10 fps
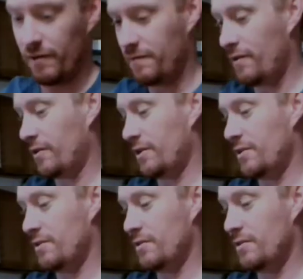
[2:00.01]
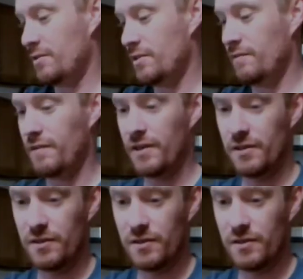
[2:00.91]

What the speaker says: it falling. See if I can